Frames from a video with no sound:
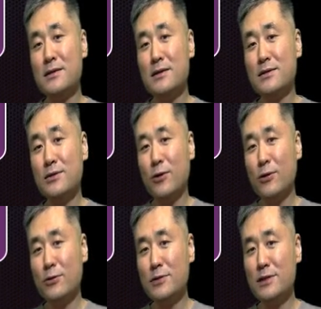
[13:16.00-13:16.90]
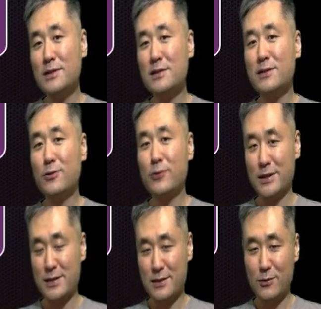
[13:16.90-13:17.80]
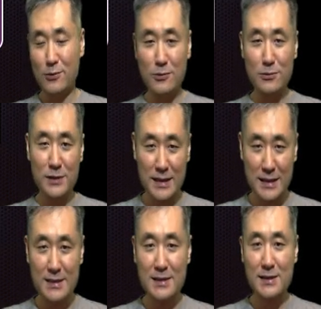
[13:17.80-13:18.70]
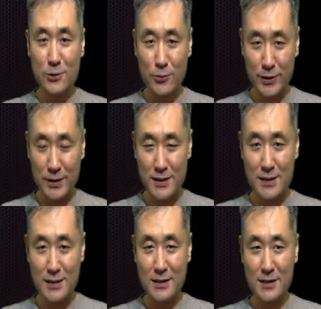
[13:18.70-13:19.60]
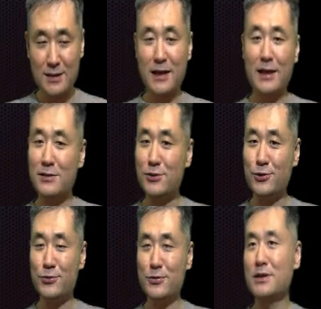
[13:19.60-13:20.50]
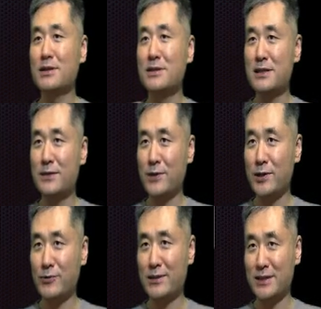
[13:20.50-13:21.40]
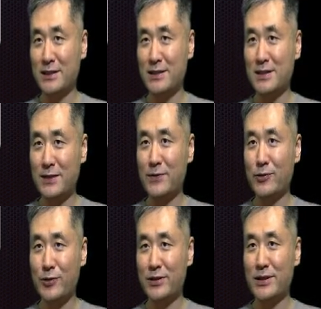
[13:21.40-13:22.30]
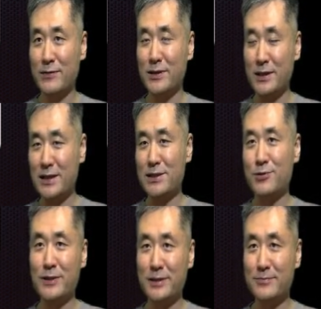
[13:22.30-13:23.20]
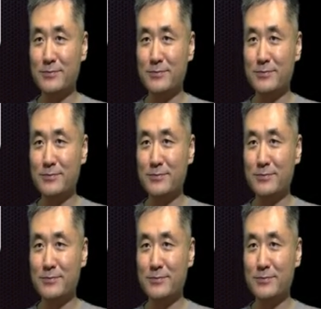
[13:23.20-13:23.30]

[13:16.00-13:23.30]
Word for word: So all these stories, all these stories tell you the severity, severity of the injury.